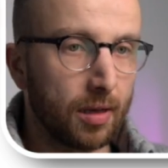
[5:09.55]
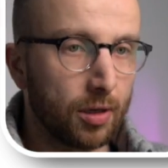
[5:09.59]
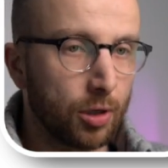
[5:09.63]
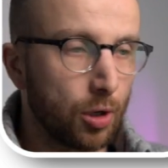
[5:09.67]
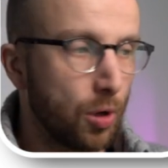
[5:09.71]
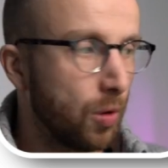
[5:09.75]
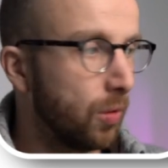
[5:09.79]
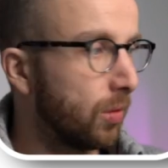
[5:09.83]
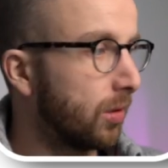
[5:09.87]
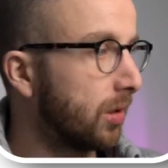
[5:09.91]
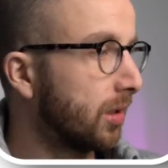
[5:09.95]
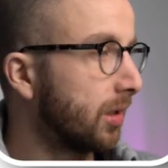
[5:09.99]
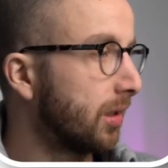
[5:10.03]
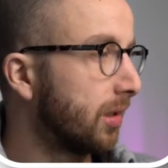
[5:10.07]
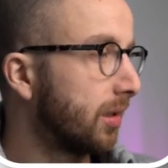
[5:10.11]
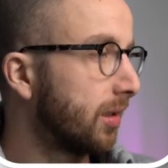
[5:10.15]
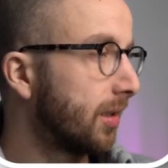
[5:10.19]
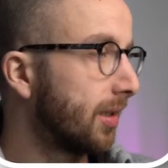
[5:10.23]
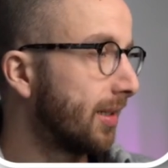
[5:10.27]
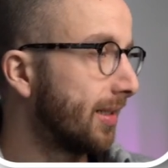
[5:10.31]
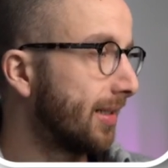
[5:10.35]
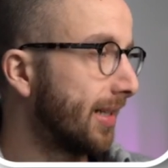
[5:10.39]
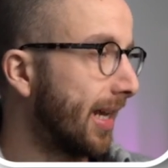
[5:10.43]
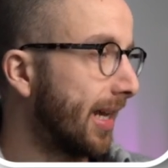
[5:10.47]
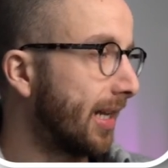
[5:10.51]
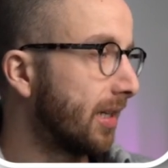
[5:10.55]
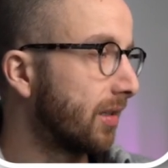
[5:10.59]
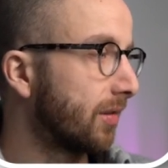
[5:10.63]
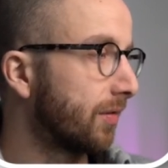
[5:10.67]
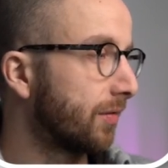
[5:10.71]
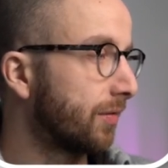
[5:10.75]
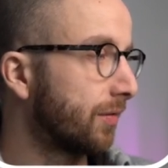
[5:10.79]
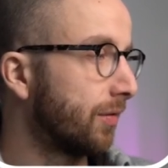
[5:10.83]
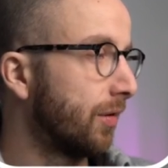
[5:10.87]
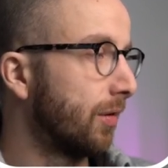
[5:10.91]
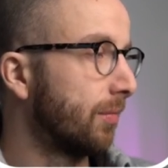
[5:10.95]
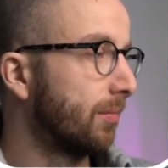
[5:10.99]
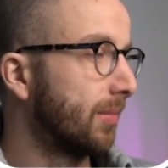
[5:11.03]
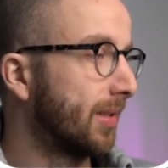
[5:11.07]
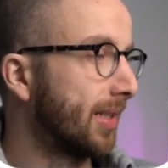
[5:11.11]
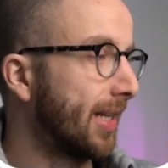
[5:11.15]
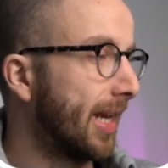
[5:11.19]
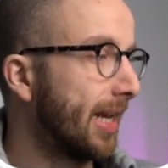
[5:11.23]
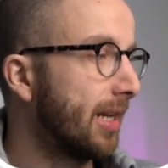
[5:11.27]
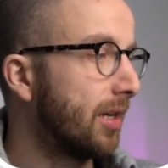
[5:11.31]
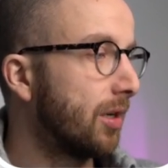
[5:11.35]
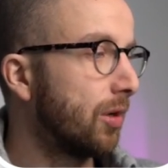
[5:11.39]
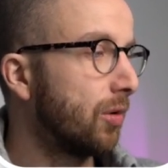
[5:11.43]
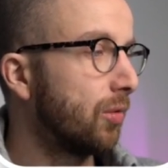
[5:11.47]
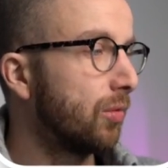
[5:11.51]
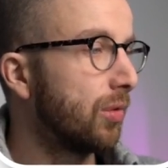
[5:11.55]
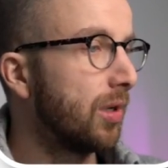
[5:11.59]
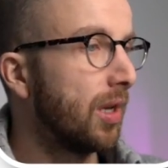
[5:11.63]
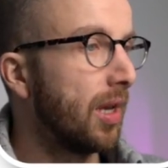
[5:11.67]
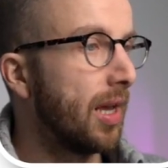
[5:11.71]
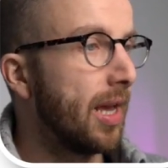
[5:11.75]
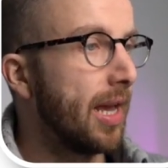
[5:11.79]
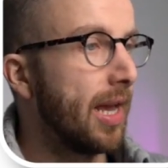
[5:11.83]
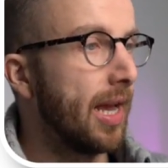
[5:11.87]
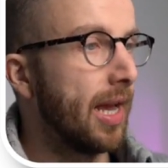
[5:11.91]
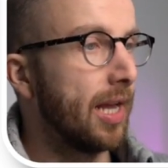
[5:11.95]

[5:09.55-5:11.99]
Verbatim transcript: colon date from day node.